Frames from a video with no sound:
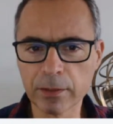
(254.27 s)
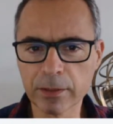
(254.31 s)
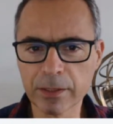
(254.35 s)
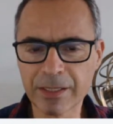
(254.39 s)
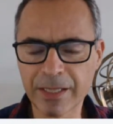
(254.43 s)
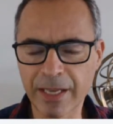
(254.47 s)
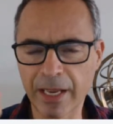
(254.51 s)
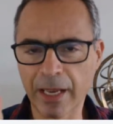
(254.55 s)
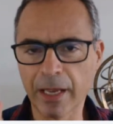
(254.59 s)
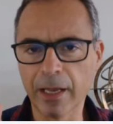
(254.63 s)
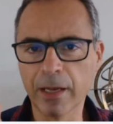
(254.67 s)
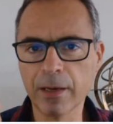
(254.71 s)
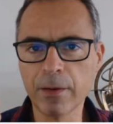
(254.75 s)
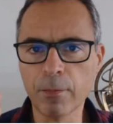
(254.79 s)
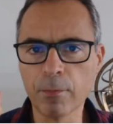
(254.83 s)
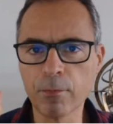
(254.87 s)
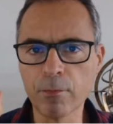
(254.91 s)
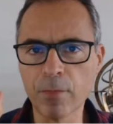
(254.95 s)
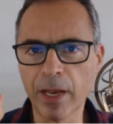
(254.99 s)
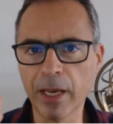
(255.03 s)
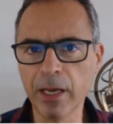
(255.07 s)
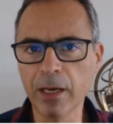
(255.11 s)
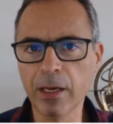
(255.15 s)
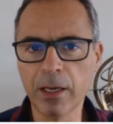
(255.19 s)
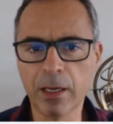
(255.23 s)
can
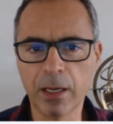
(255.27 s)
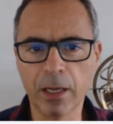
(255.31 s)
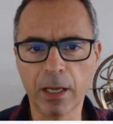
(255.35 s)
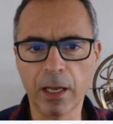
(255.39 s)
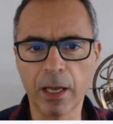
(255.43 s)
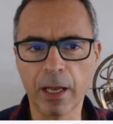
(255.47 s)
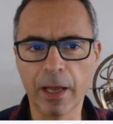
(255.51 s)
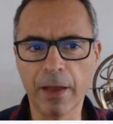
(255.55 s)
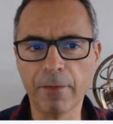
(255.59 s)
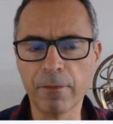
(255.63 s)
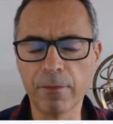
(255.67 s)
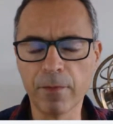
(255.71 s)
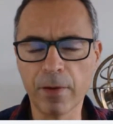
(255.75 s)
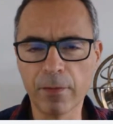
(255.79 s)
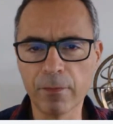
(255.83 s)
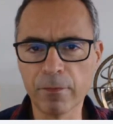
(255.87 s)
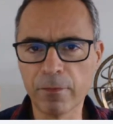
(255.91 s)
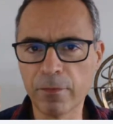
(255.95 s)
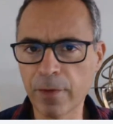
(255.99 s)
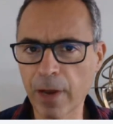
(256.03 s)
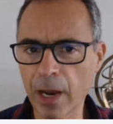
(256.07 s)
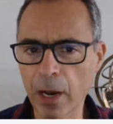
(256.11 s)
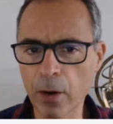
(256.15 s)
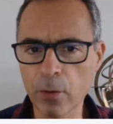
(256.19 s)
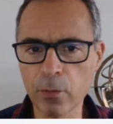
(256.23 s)
make a
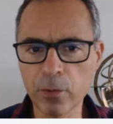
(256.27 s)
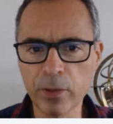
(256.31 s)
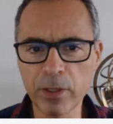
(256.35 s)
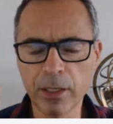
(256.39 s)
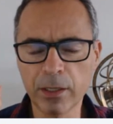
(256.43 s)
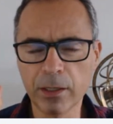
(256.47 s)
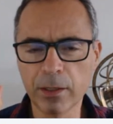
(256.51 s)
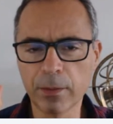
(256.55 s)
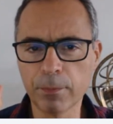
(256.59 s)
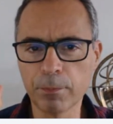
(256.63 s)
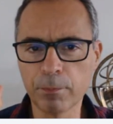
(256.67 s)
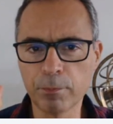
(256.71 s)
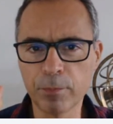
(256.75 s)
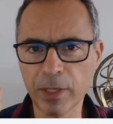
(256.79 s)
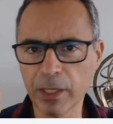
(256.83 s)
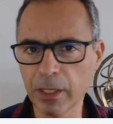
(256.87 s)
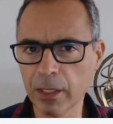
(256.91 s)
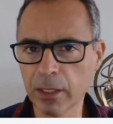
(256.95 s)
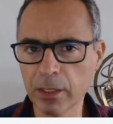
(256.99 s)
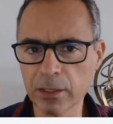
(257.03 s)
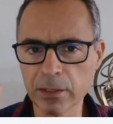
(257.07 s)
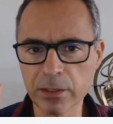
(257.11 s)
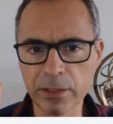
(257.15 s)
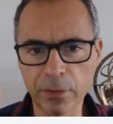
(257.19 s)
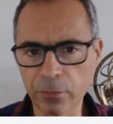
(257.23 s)
very big
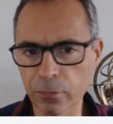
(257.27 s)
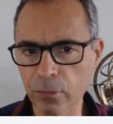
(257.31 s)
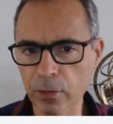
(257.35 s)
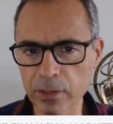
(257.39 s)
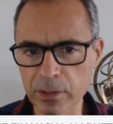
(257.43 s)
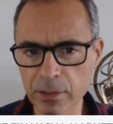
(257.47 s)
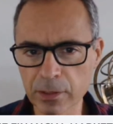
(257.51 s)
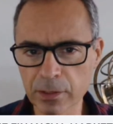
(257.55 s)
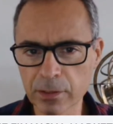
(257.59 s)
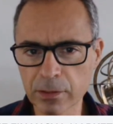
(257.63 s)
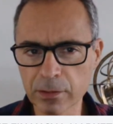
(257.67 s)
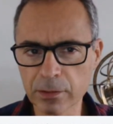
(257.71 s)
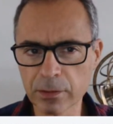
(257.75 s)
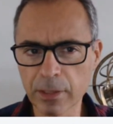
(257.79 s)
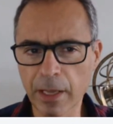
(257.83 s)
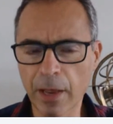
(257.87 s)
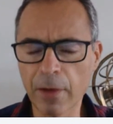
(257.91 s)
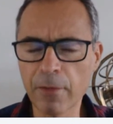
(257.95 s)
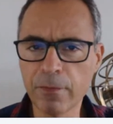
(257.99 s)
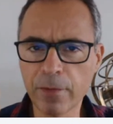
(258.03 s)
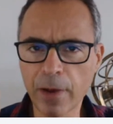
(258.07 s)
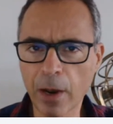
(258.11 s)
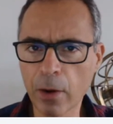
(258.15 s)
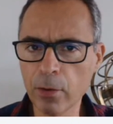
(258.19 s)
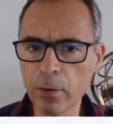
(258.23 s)
difference, a
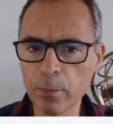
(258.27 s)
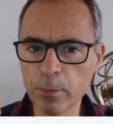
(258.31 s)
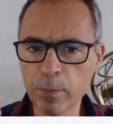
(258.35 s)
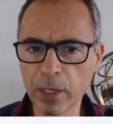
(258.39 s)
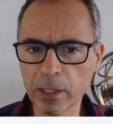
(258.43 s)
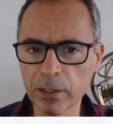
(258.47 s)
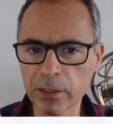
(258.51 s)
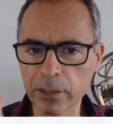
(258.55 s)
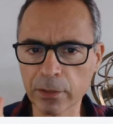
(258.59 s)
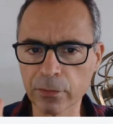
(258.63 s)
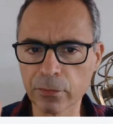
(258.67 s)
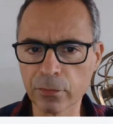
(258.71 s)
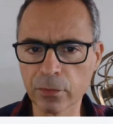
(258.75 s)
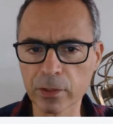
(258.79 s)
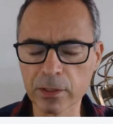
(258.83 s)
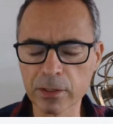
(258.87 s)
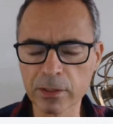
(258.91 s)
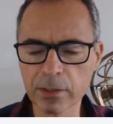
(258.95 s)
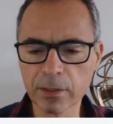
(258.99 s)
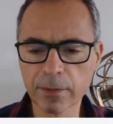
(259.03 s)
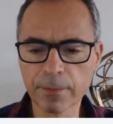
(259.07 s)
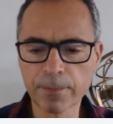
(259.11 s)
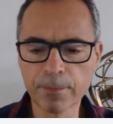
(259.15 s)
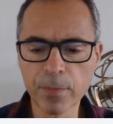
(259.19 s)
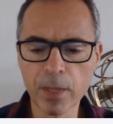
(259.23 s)
very big
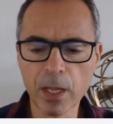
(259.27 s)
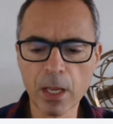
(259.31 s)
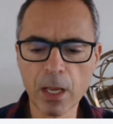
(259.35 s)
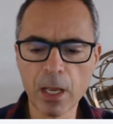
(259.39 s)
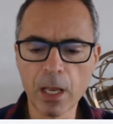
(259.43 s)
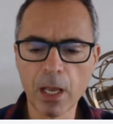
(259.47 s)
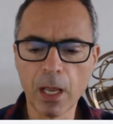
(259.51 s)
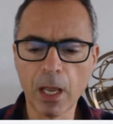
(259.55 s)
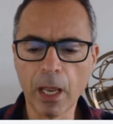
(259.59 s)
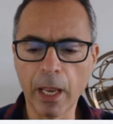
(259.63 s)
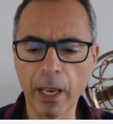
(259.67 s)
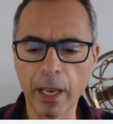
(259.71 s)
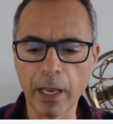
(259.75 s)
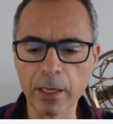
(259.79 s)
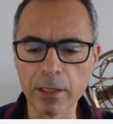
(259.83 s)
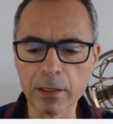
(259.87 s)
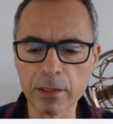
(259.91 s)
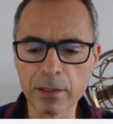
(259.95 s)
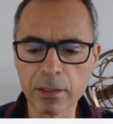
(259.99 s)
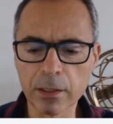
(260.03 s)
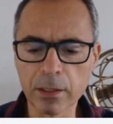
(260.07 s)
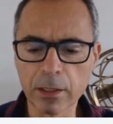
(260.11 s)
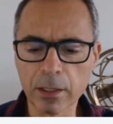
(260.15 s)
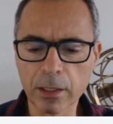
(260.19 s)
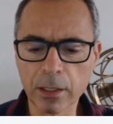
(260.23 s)
difference.
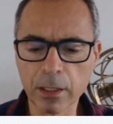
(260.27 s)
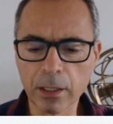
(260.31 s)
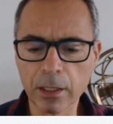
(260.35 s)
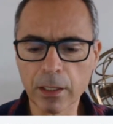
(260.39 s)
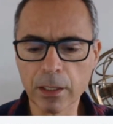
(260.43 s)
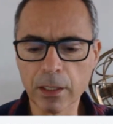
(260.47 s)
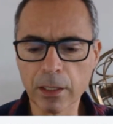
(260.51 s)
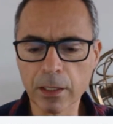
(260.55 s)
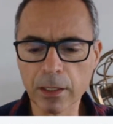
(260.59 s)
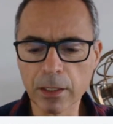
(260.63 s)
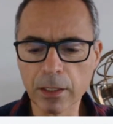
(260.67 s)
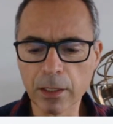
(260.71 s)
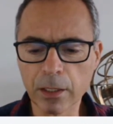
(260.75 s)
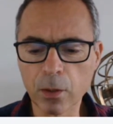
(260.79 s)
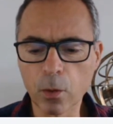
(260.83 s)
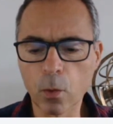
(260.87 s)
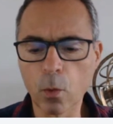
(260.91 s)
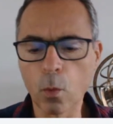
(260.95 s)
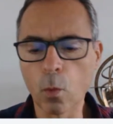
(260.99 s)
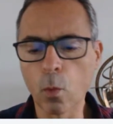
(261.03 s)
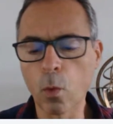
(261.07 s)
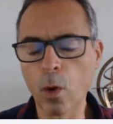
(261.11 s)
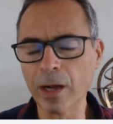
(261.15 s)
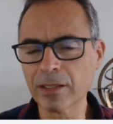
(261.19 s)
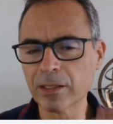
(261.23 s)
And
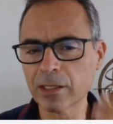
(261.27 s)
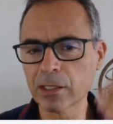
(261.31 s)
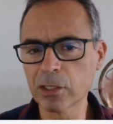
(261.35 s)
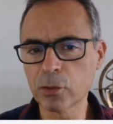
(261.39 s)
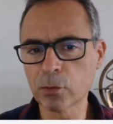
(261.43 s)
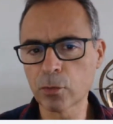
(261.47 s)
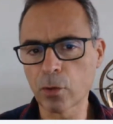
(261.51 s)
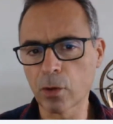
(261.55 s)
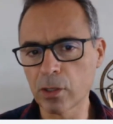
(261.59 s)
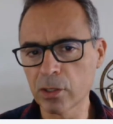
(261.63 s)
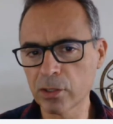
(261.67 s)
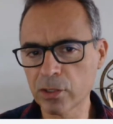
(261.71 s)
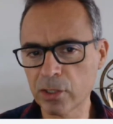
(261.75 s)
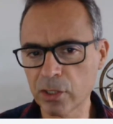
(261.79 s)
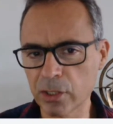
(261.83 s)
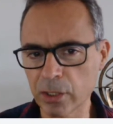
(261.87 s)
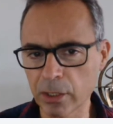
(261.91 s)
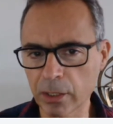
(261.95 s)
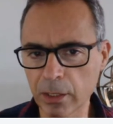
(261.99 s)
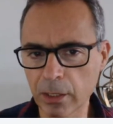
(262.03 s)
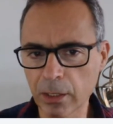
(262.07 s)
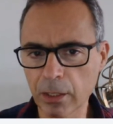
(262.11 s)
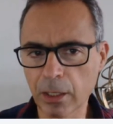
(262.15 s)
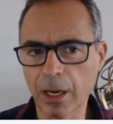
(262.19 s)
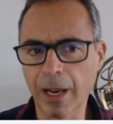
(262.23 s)
what
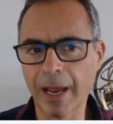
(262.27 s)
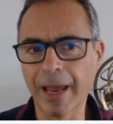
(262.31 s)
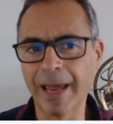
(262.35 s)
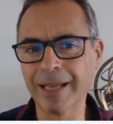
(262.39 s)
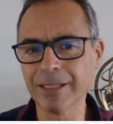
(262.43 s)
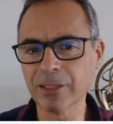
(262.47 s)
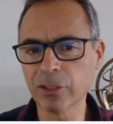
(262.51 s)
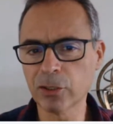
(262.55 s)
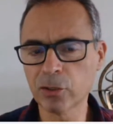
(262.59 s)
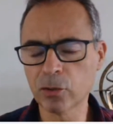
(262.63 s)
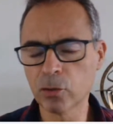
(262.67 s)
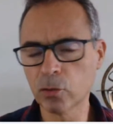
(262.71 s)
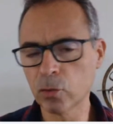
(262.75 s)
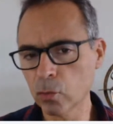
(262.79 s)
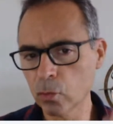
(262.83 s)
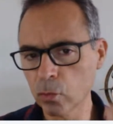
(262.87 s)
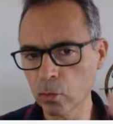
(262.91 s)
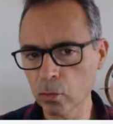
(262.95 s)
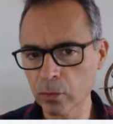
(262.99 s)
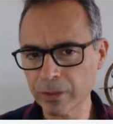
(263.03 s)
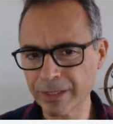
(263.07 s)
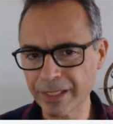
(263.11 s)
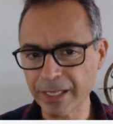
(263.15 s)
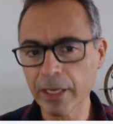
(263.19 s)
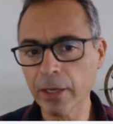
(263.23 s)
astrology has
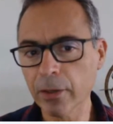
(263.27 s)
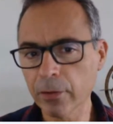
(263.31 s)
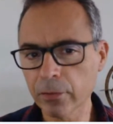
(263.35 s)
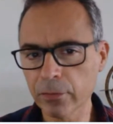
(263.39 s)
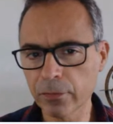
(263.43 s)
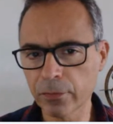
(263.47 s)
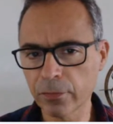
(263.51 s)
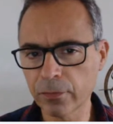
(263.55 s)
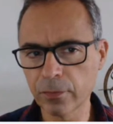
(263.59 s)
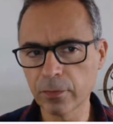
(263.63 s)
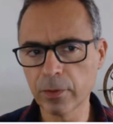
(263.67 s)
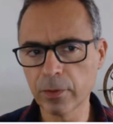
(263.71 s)
to give